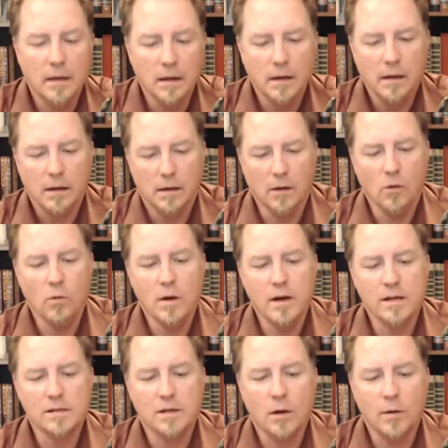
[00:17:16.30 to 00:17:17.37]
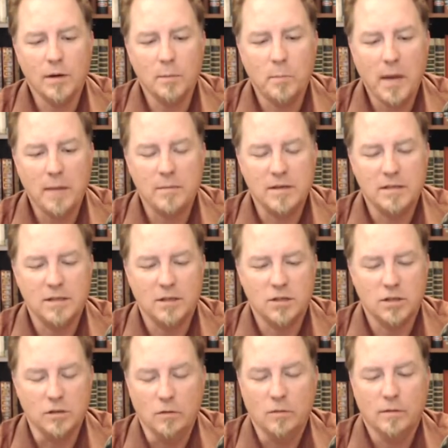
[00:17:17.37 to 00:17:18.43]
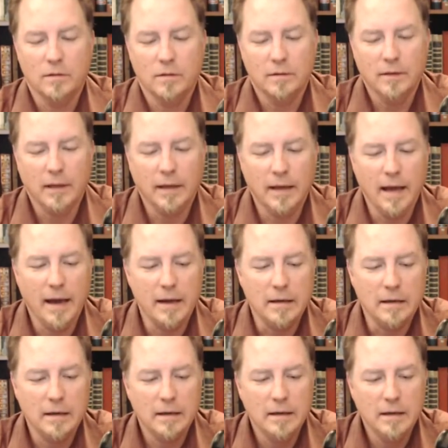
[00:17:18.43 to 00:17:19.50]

No one is going to babysit you, he added.